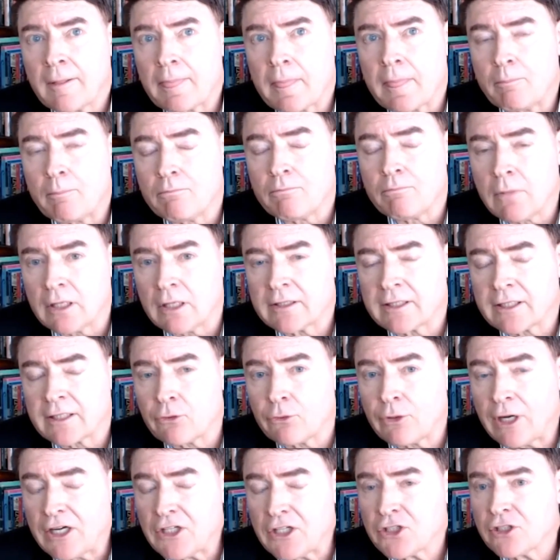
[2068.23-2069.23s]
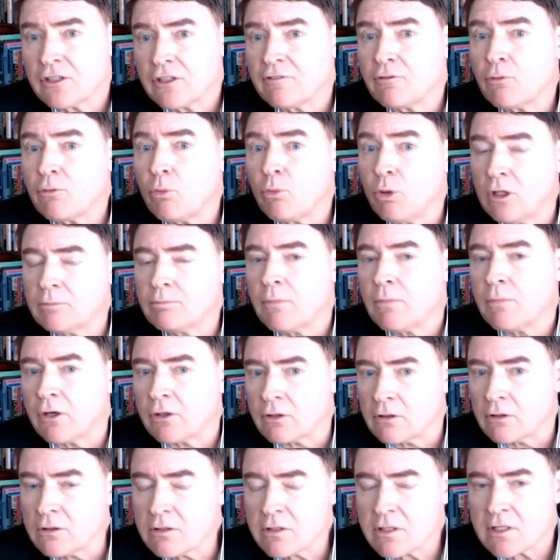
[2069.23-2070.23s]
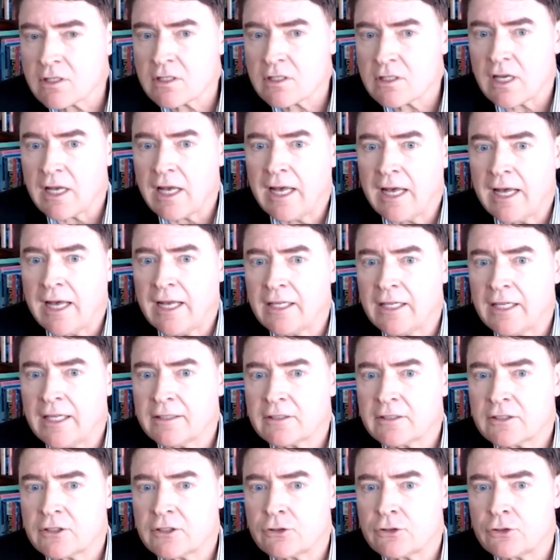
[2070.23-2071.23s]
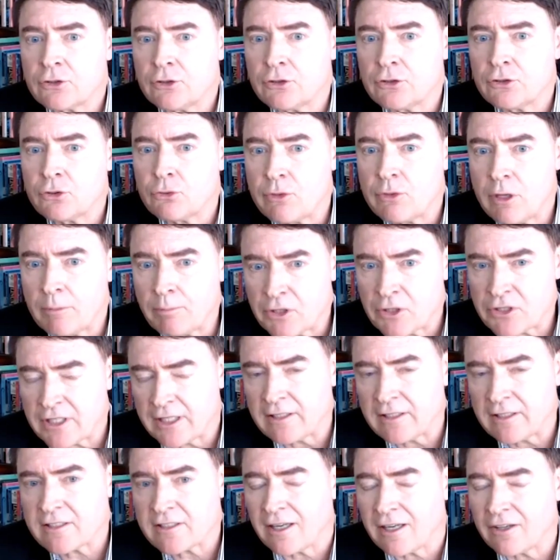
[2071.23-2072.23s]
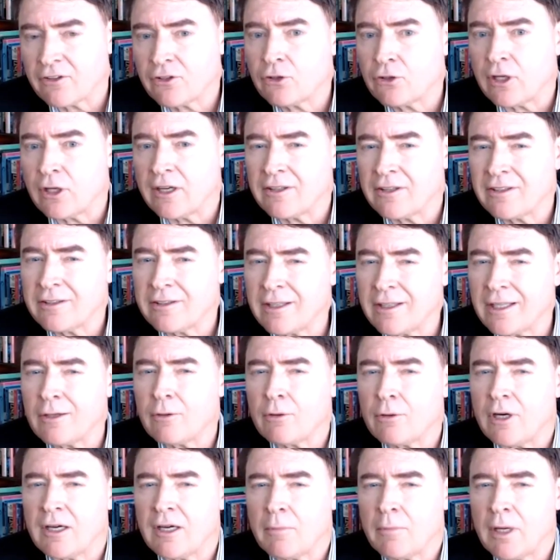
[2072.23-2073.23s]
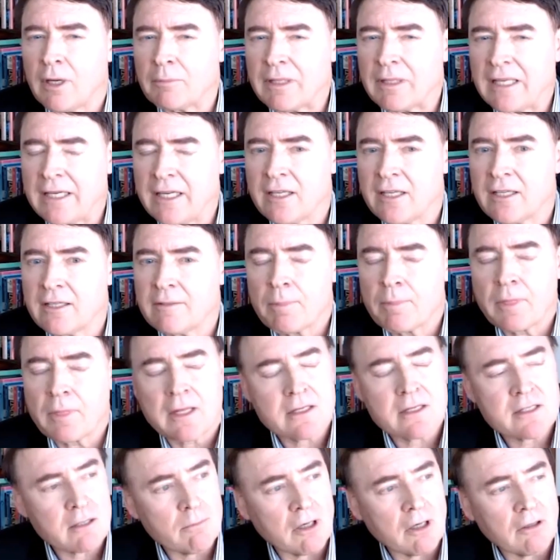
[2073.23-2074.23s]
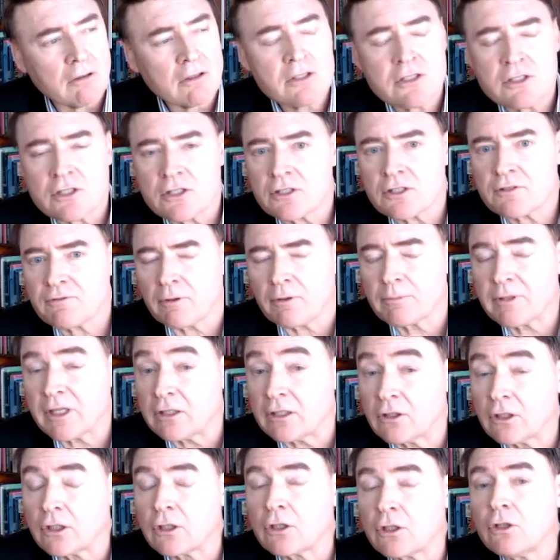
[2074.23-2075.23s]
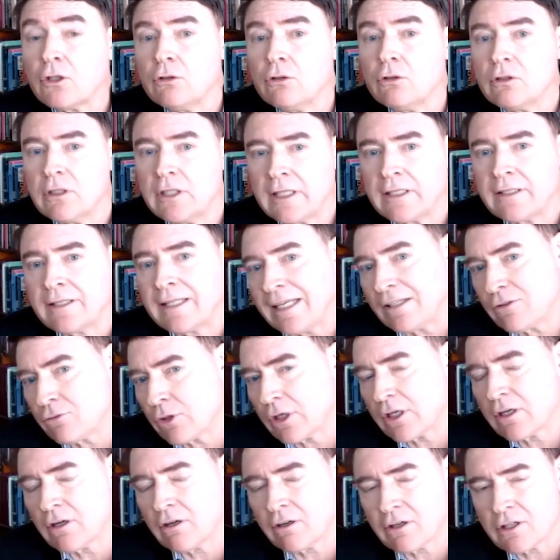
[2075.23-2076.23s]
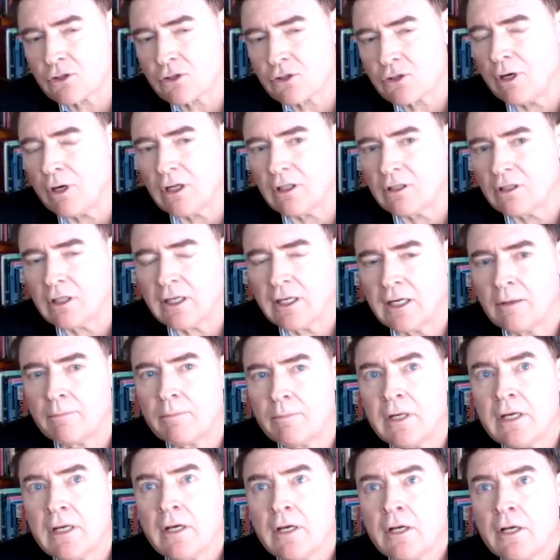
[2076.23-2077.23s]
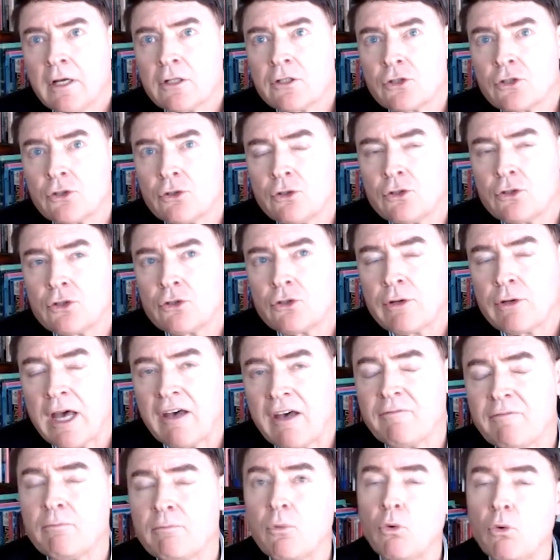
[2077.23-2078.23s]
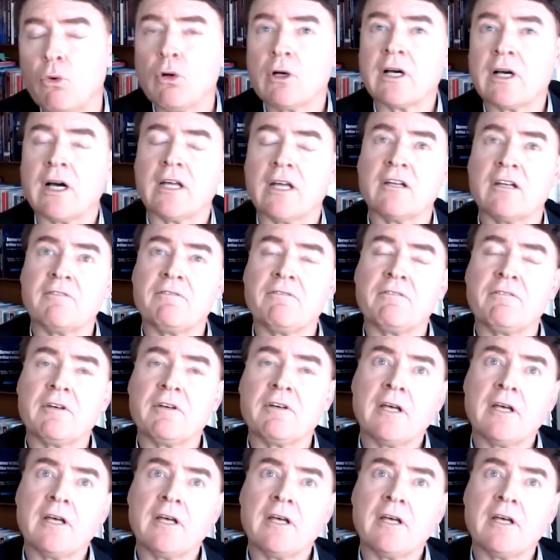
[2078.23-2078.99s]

the creation of world models and to represent this. I think I'm getting some answers from Jan LeCun in that regard as well. To have more kind of,